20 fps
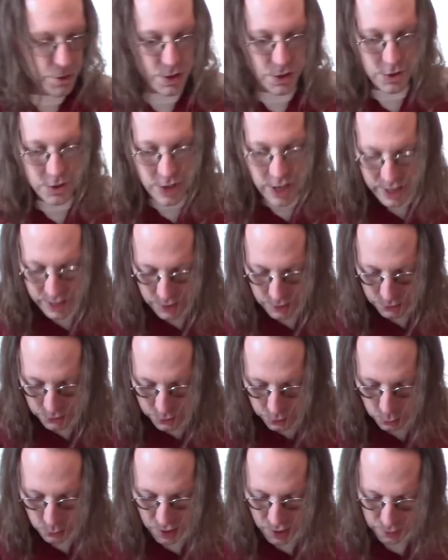and second,
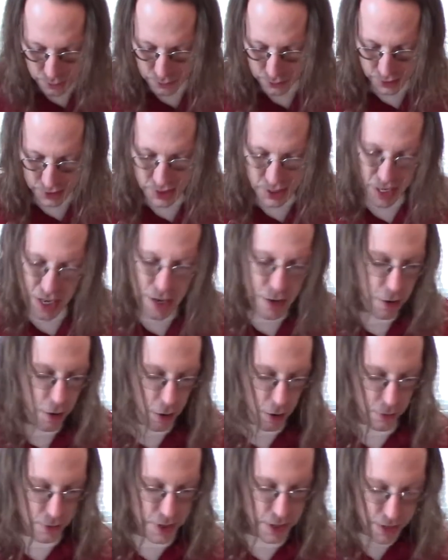two out for Ken
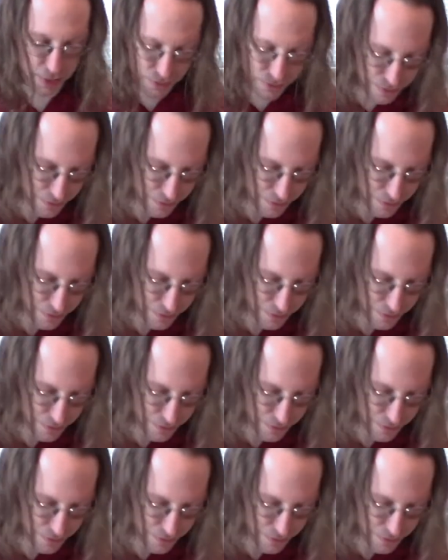Harvey.